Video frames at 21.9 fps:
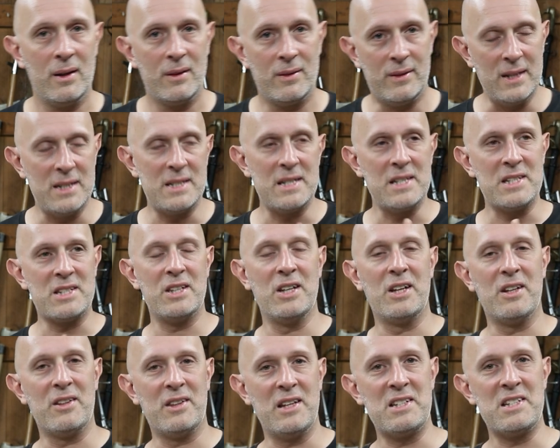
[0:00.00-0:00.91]
this is,
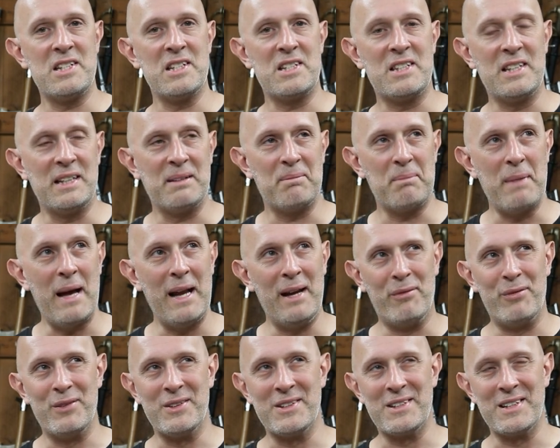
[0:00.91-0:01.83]
the, this is the
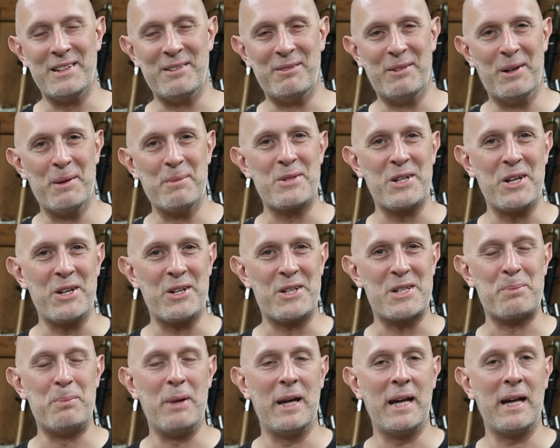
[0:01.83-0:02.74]
elephant in the room, so
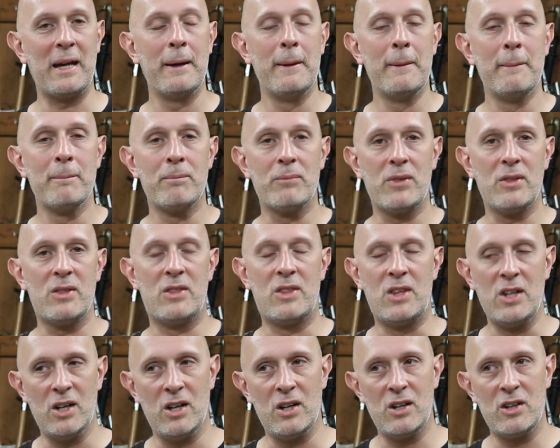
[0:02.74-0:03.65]
to speak.
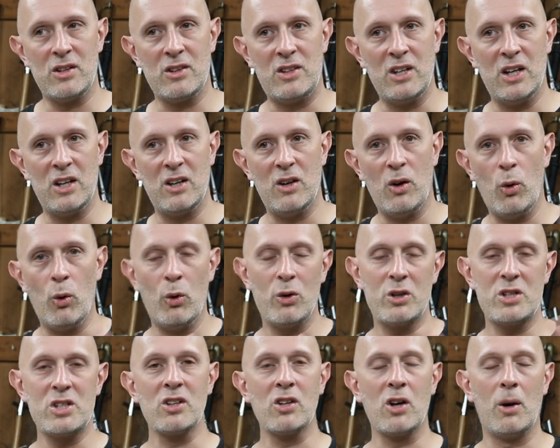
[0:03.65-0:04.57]
The, the
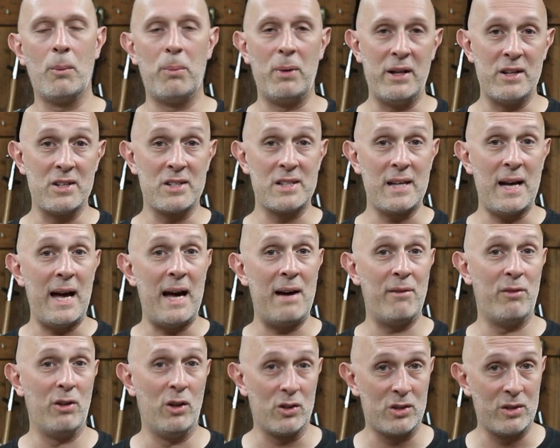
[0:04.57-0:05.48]
orcs and goblins
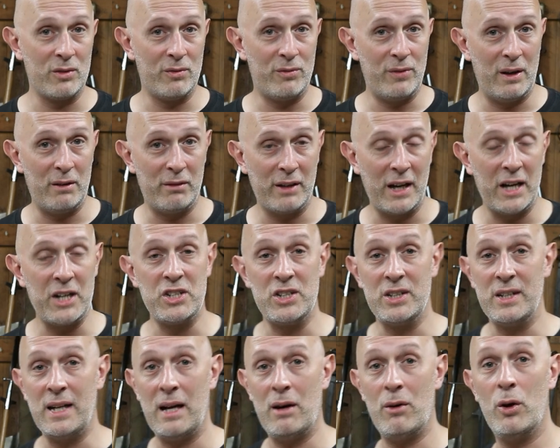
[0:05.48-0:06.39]
have a lot of
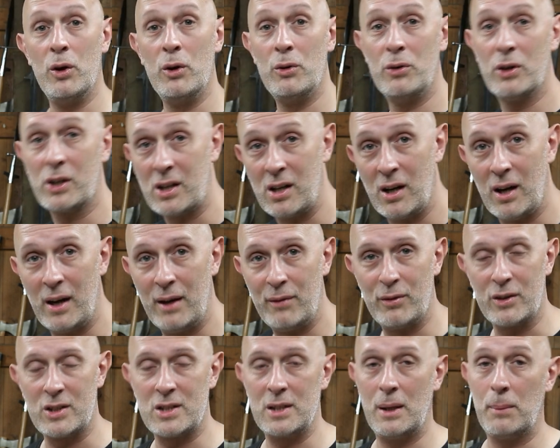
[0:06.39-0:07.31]
variation. Now, Uruk-hai,
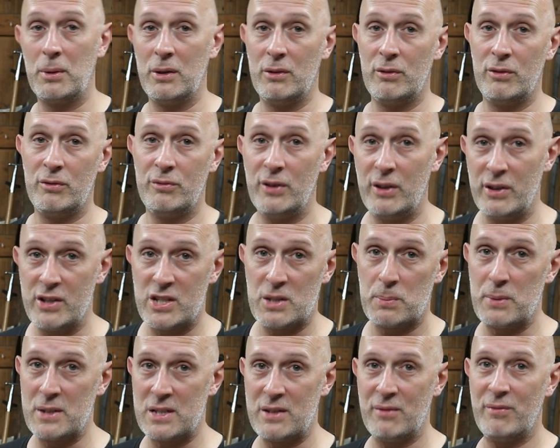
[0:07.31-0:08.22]
for example, are a very
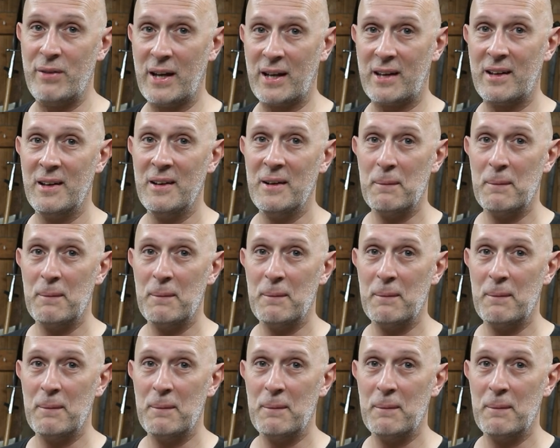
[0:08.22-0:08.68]
specific